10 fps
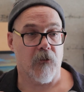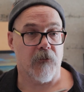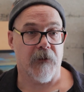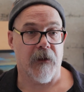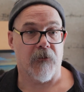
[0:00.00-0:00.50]

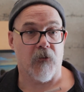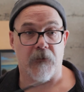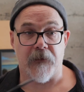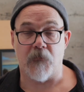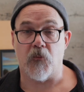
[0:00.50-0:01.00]
good together,
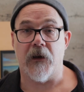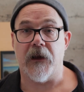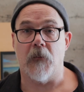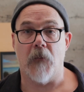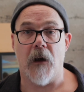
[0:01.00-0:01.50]
and then
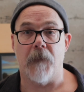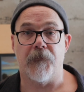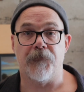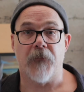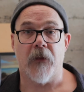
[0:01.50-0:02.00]
break them up